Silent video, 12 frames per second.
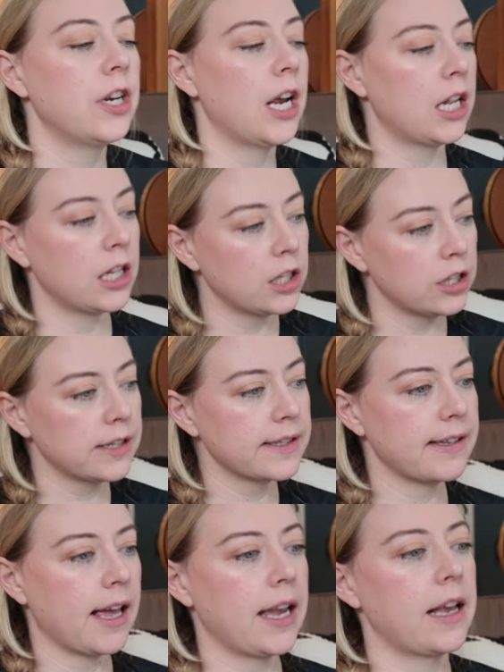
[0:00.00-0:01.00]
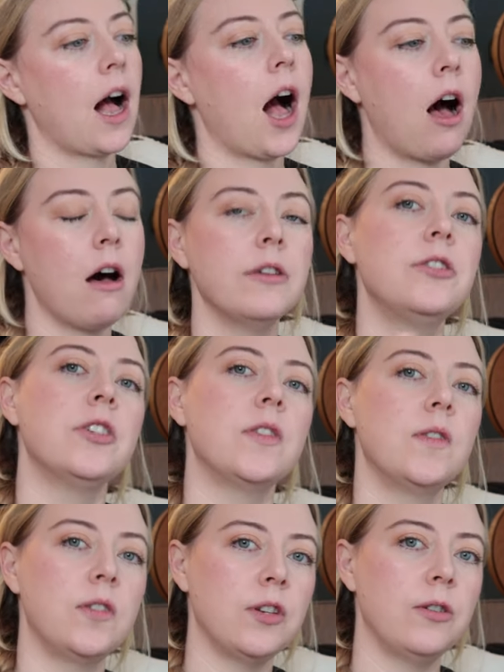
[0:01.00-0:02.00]
it looks like I'll
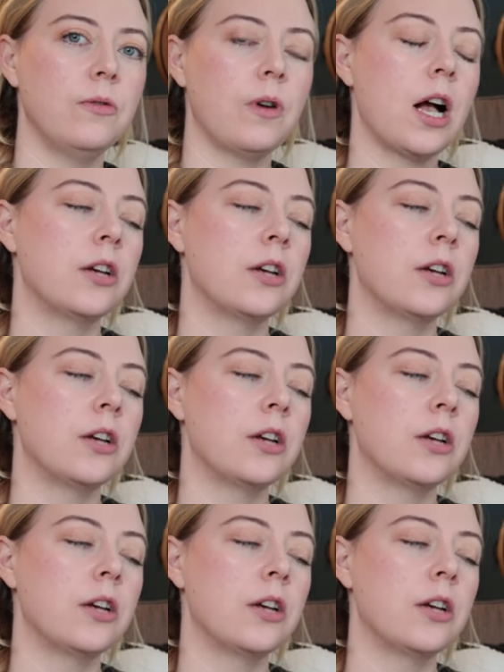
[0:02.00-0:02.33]
just do